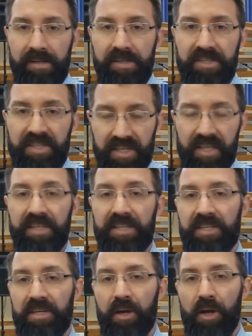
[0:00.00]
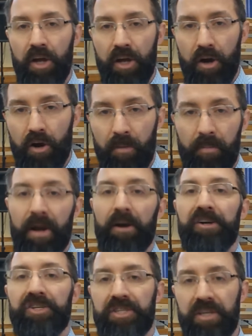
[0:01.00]
since her
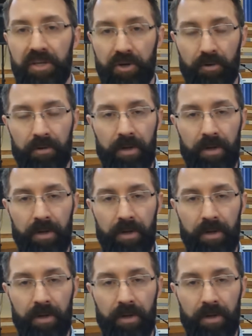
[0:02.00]
marriage to you.